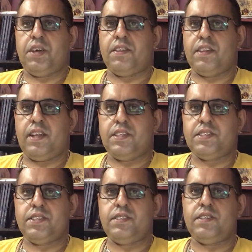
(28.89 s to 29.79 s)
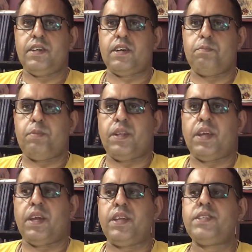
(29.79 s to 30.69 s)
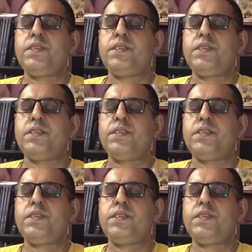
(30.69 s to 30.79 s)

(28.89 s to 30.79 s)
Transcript: and the lesson accompanying it,